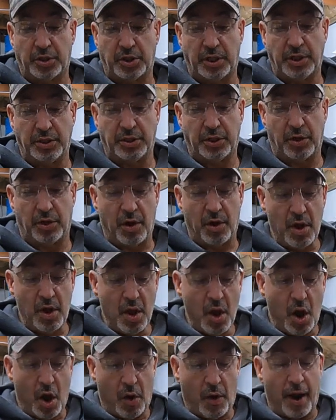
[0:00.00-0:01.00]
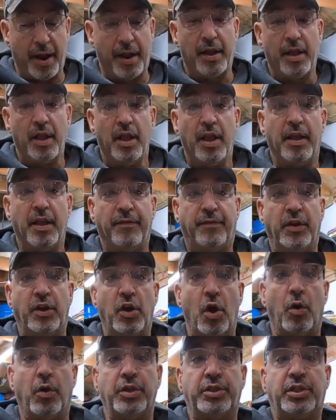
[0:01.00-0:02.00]
much easier. All right, if you
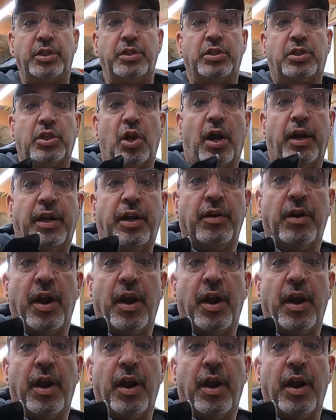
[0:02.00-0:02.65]
notice inside